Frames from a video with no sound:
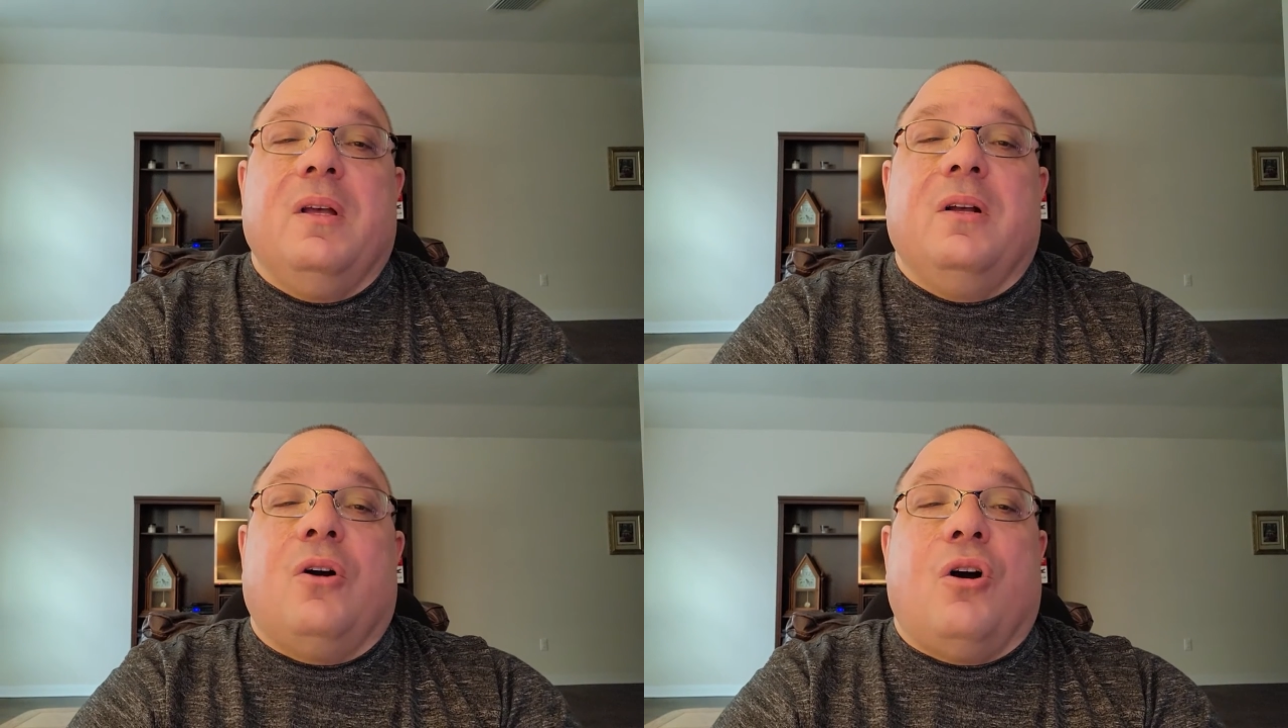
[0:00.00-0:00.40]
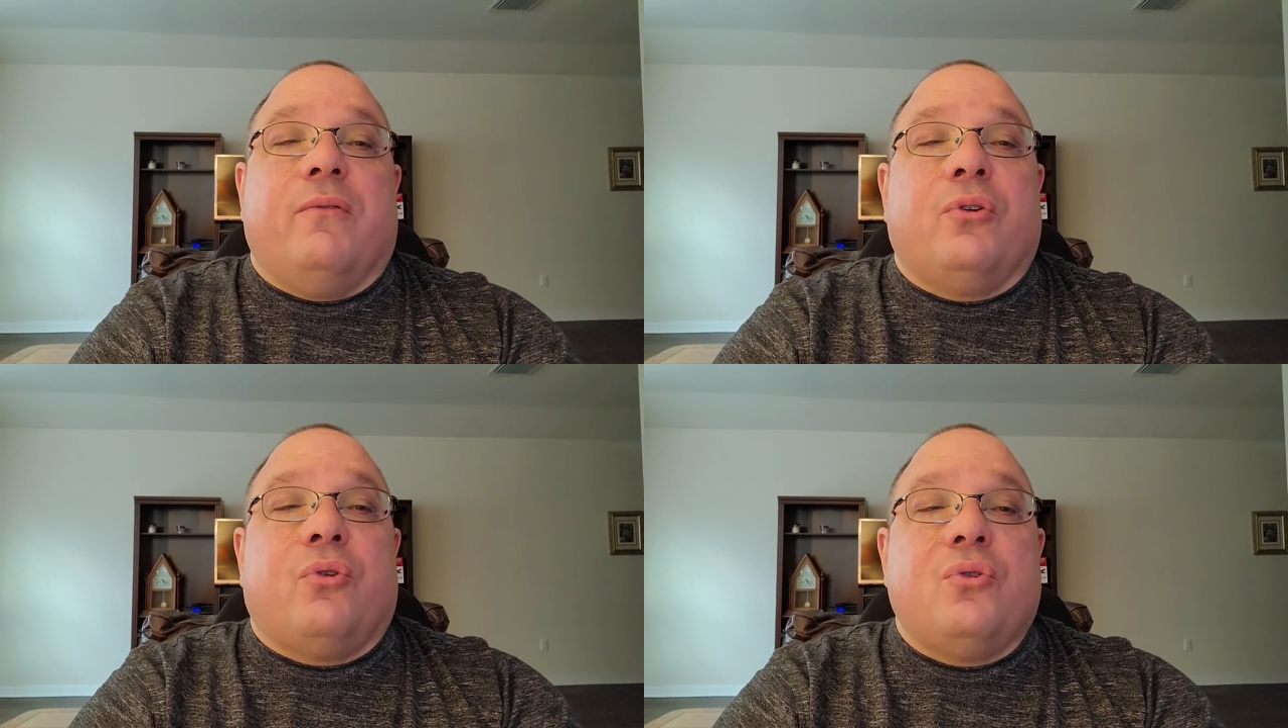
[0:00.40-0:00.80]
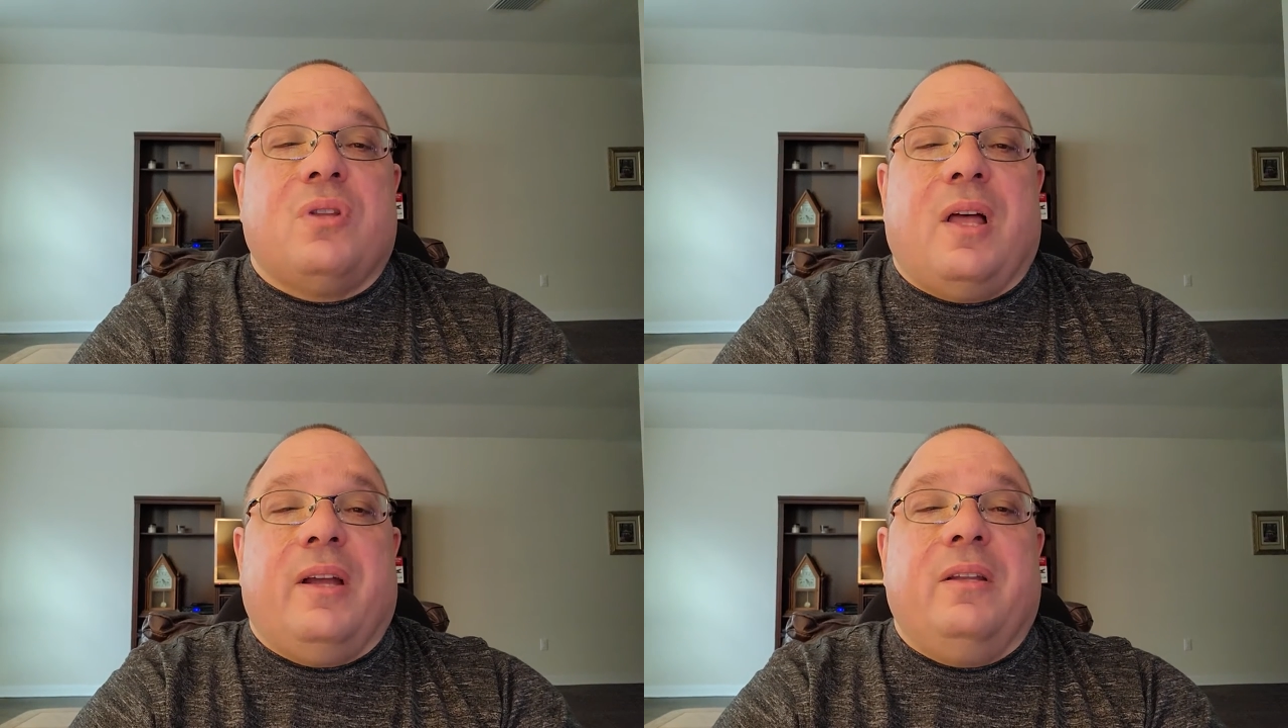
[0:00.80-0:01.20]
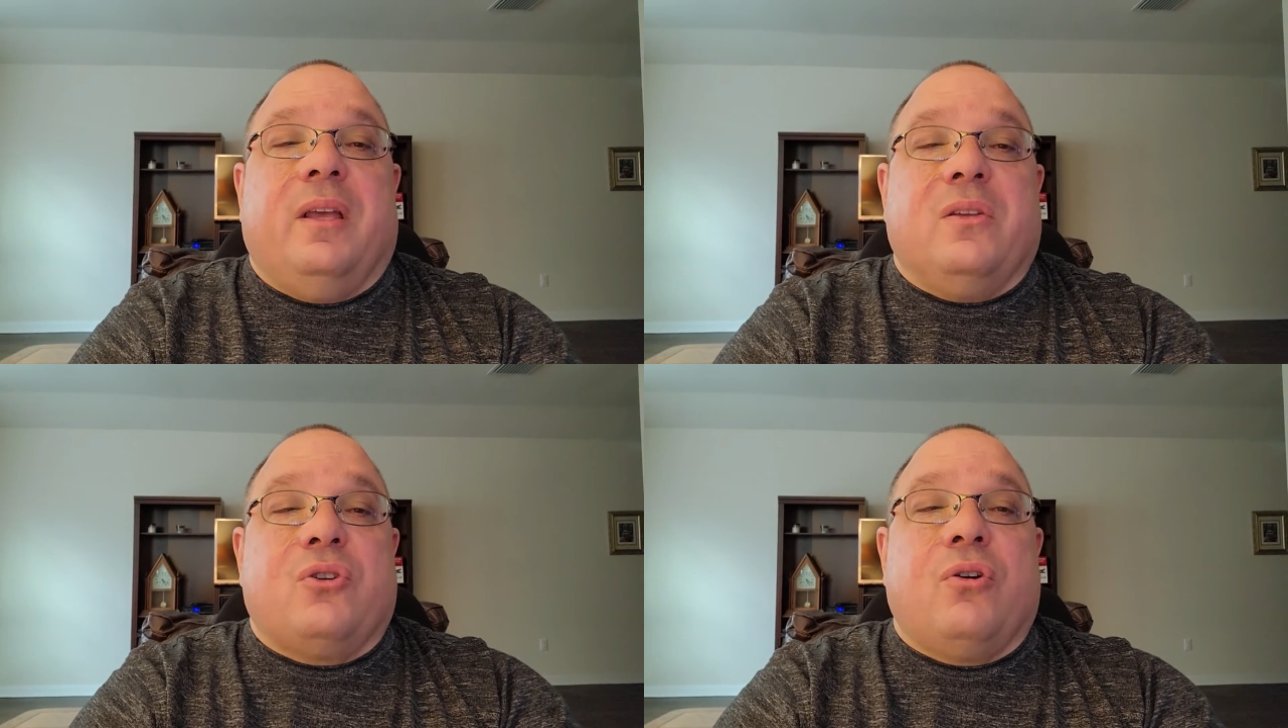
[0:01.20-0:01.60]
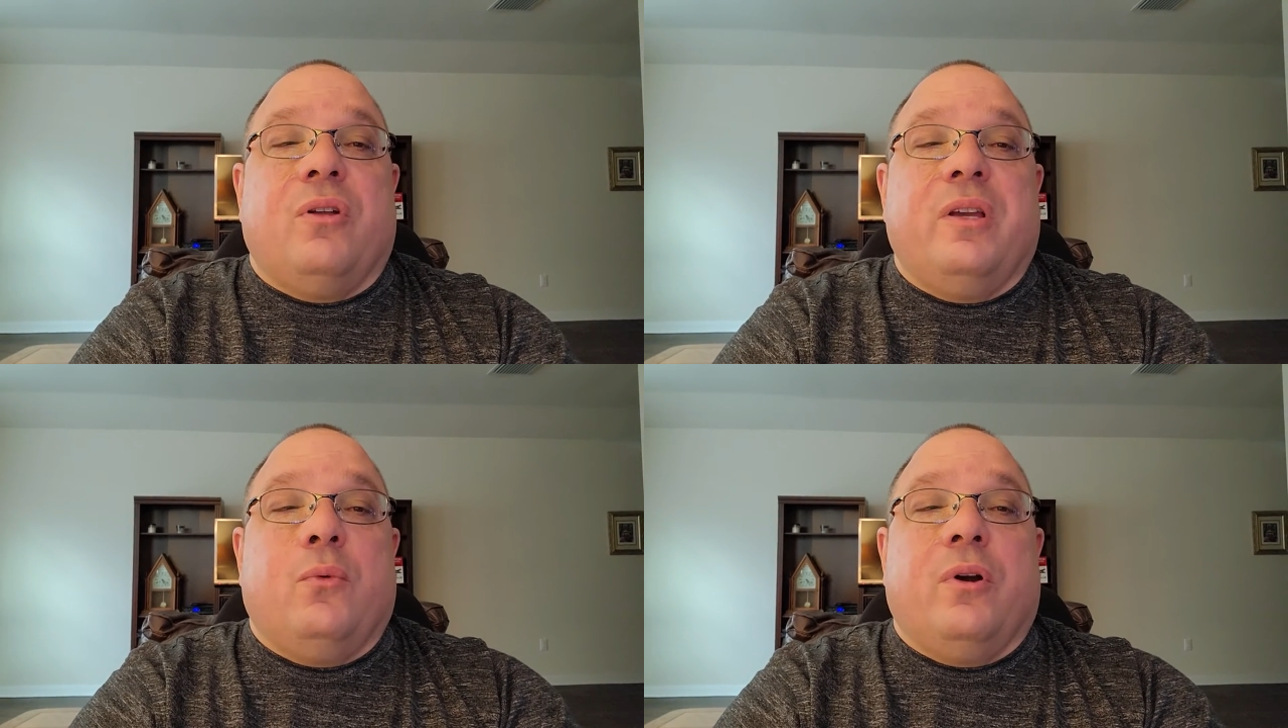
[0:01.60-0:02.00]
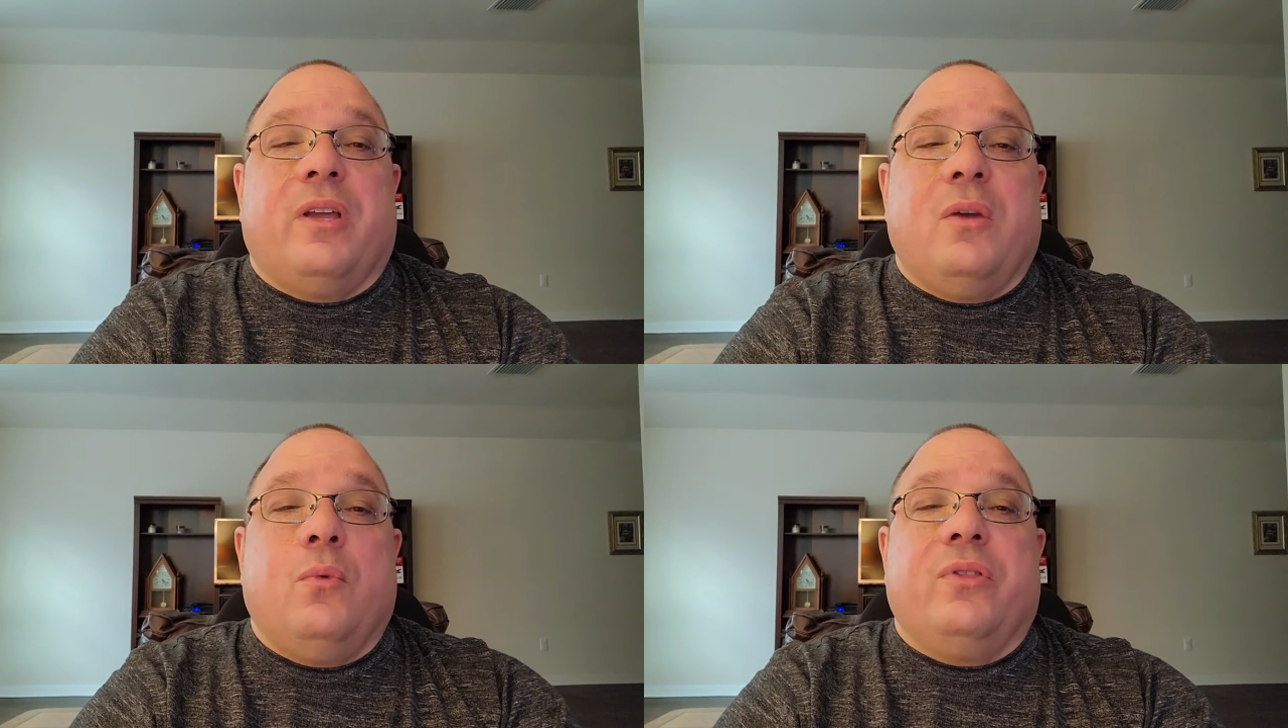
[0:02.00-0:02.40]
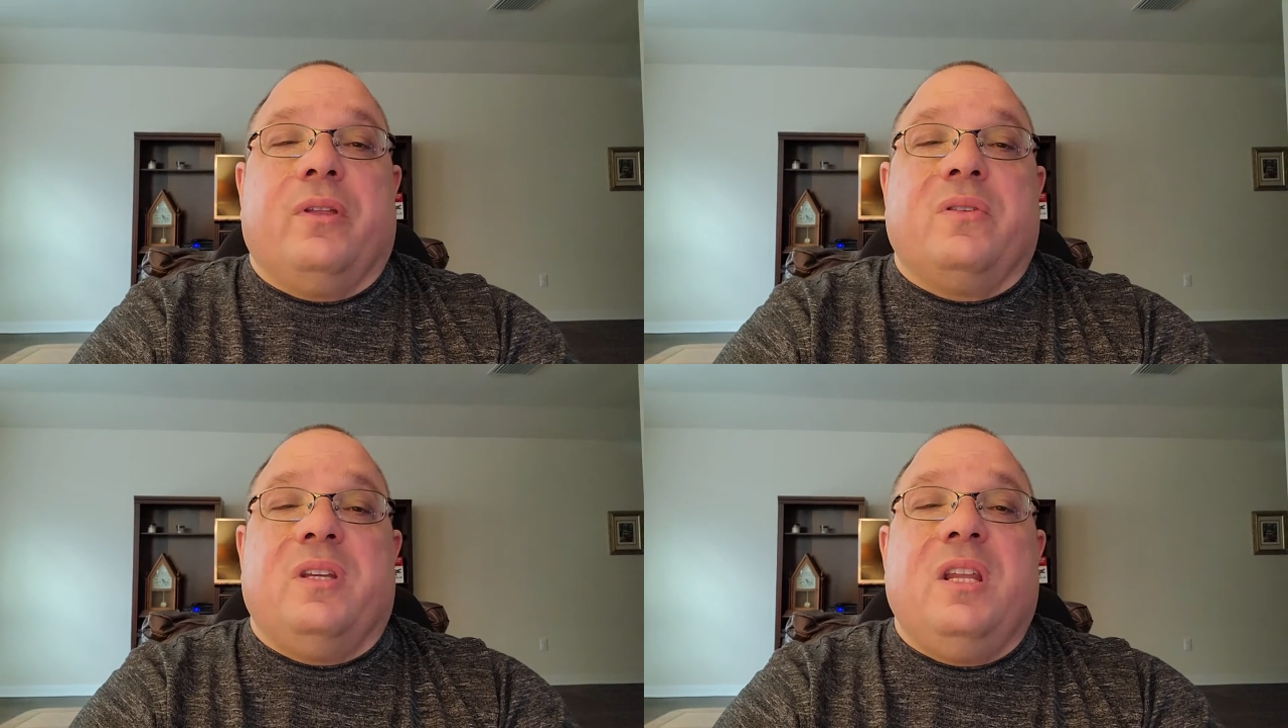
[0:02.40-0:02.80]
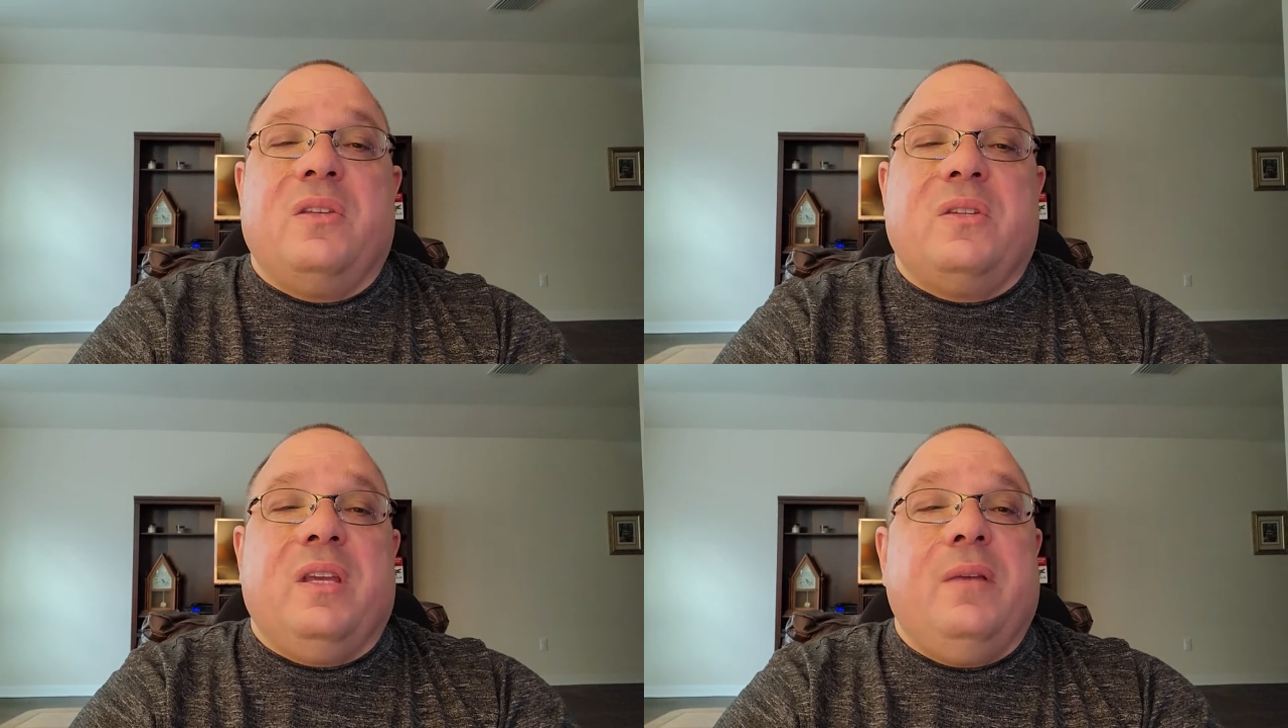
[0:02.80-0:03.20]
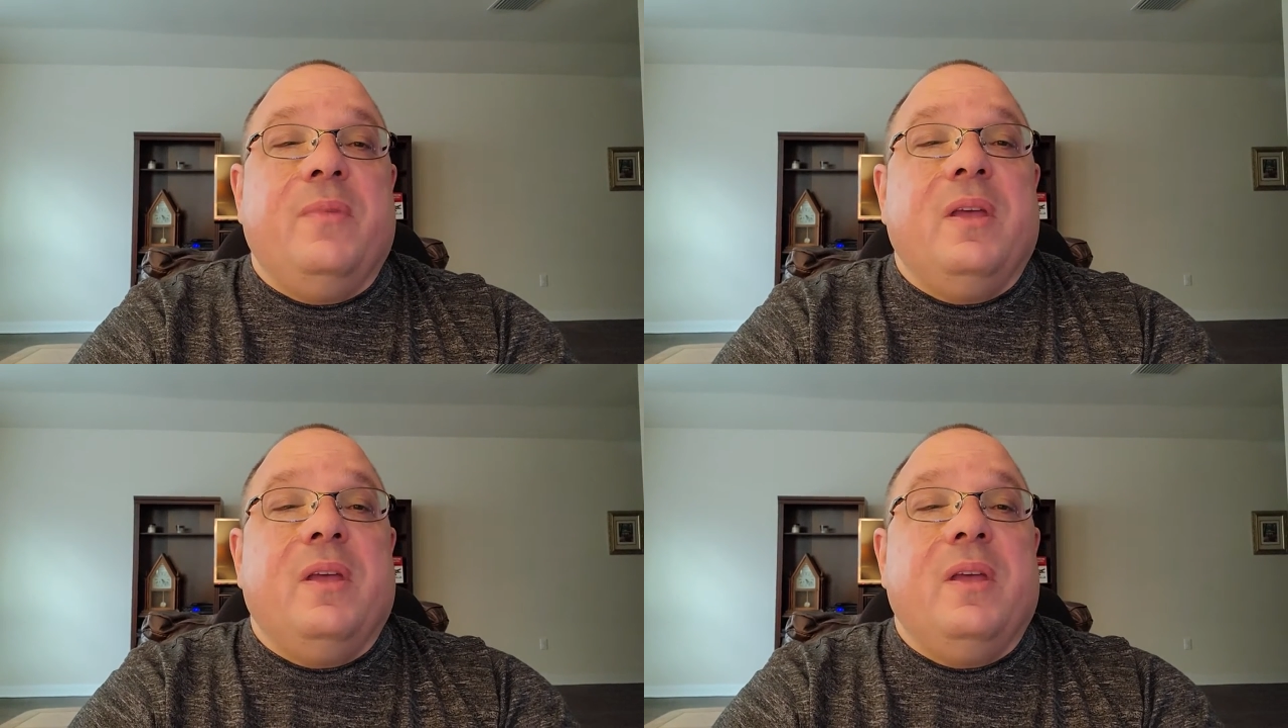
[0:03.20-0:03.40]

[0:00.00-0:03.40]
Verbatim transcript: Carnival Cruise Line is currently working with the C D C